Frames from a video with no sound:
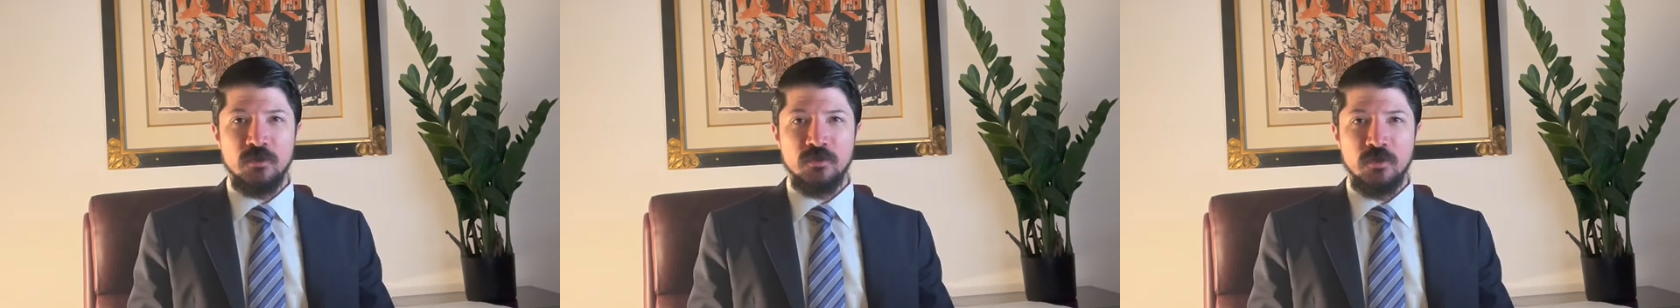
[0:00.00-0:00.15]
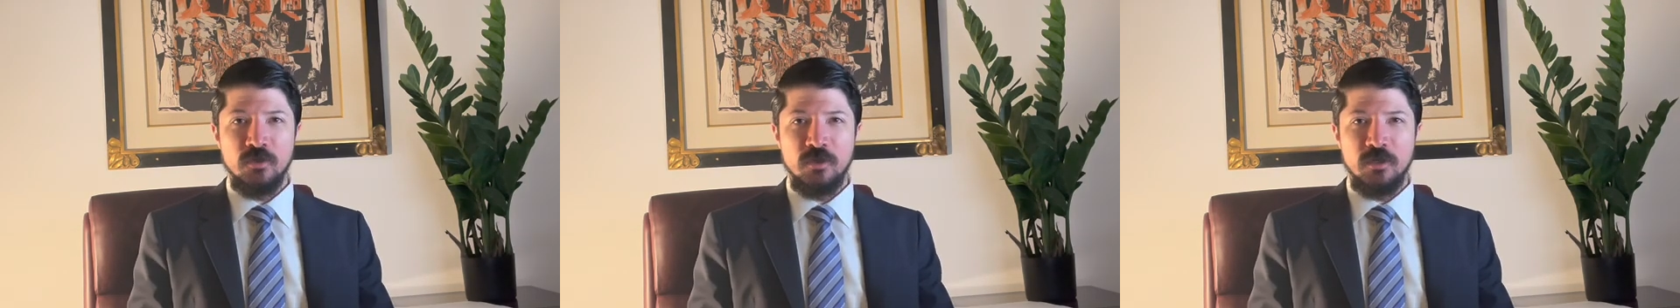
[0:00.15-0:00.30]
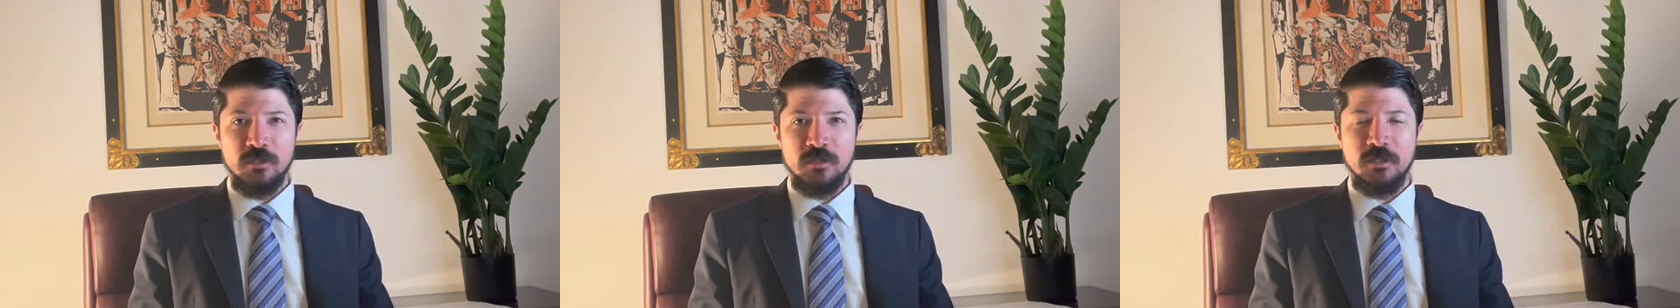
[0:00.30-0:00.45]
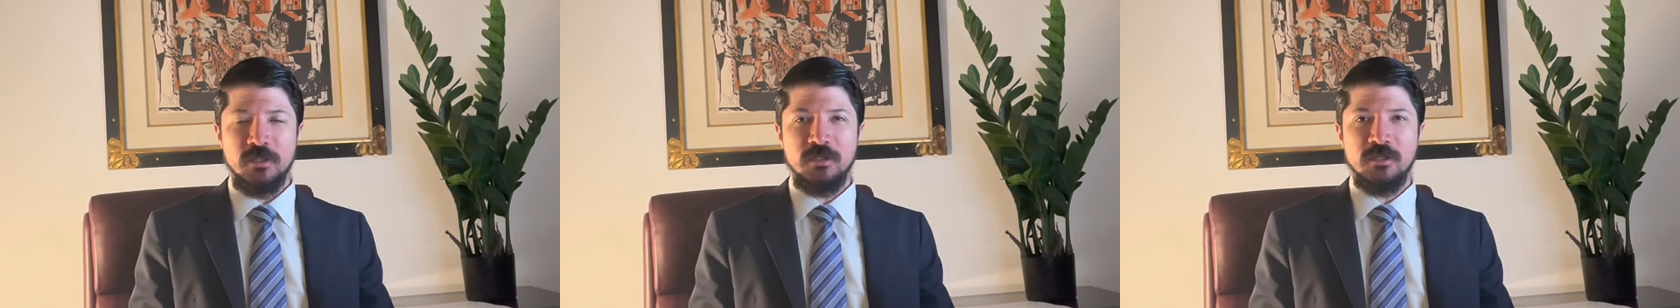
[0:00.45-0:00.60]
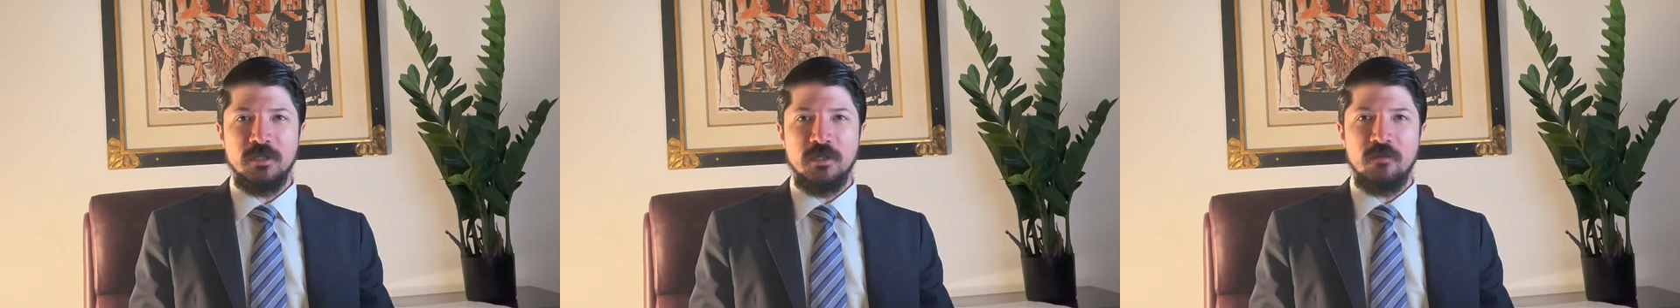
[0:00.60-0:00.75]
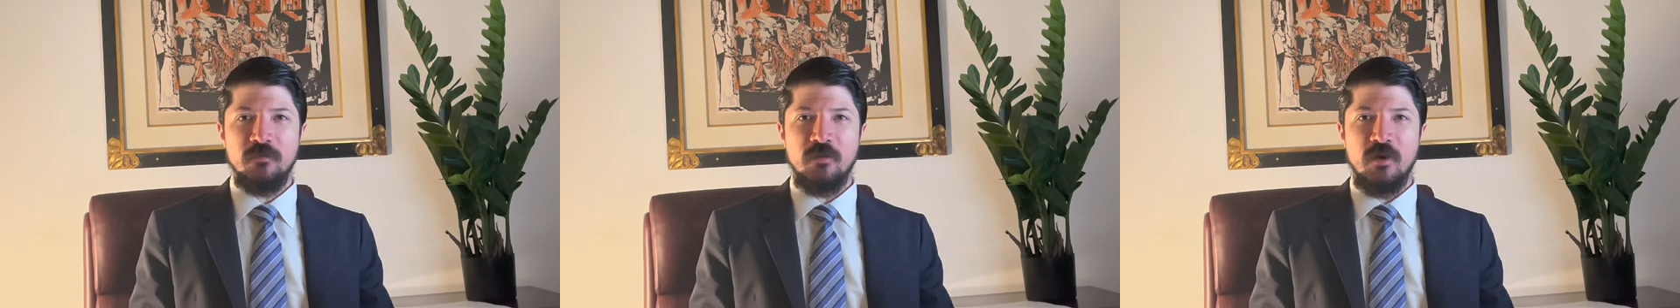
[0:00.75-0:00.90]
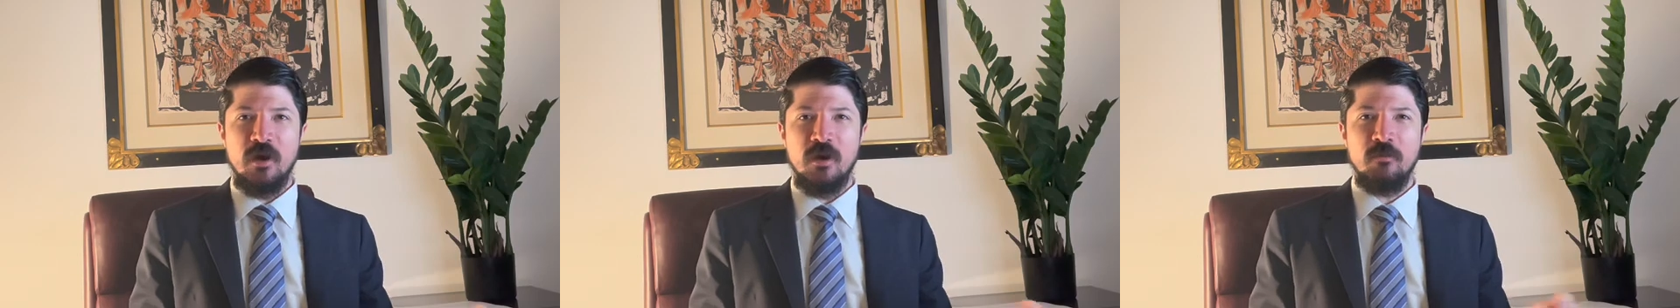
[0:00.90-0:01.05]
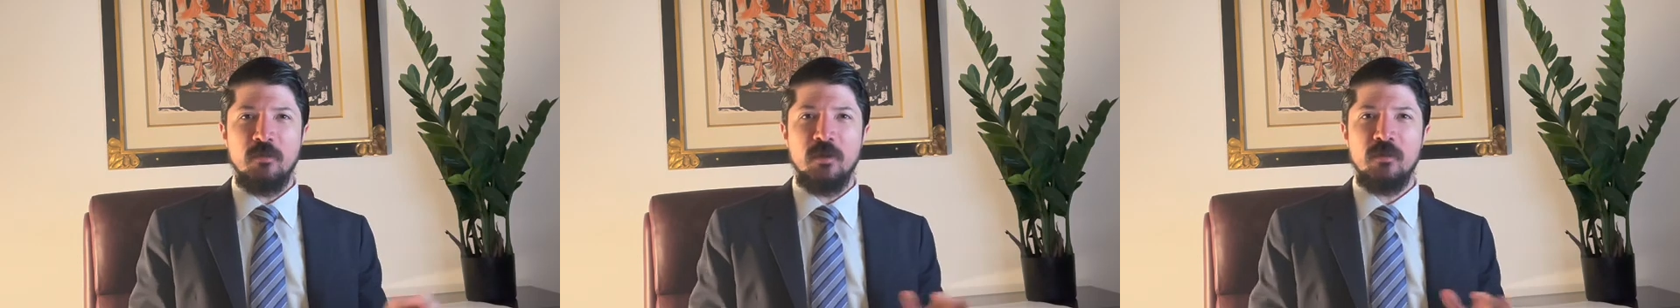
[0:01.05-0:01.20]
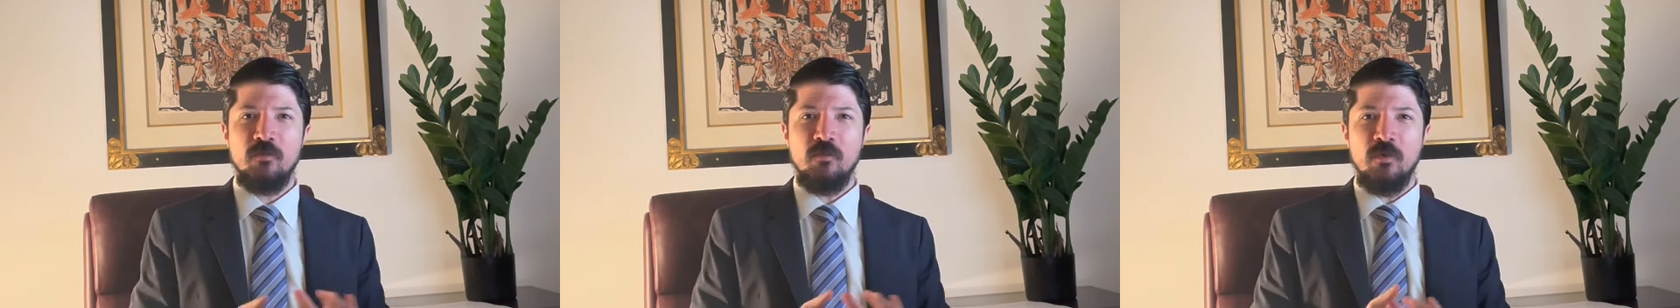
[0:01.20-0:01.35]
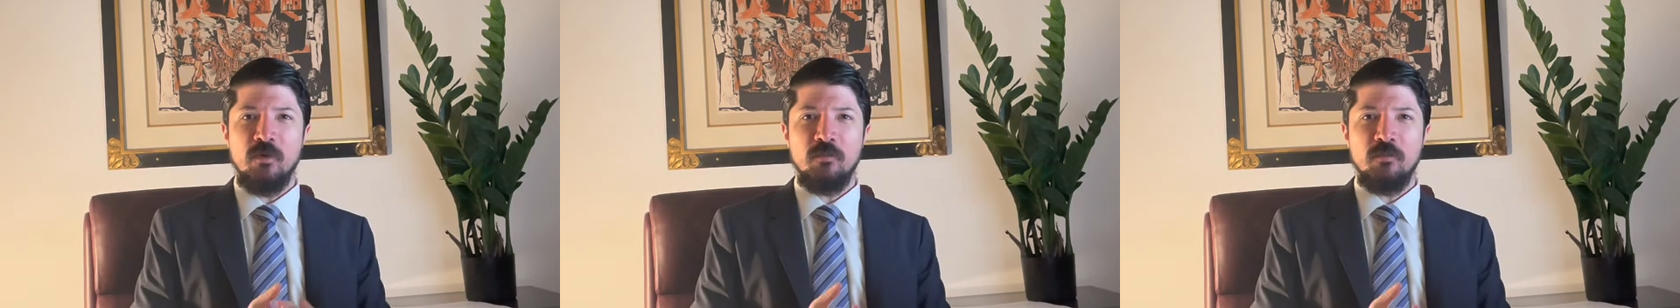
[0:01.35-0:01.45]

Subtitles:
This earnings season environment,